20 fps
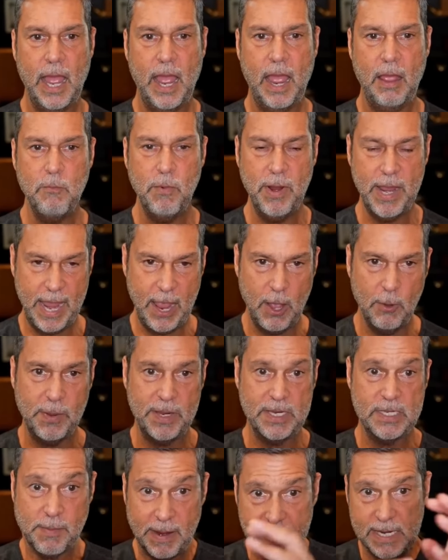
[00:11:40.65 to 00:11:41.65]
and we're
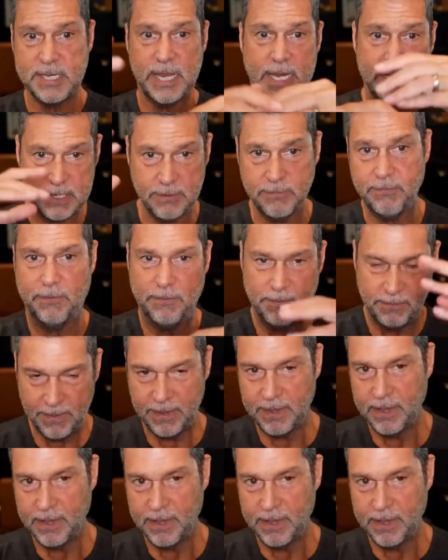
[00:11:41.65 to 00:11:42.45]
helping to make sense of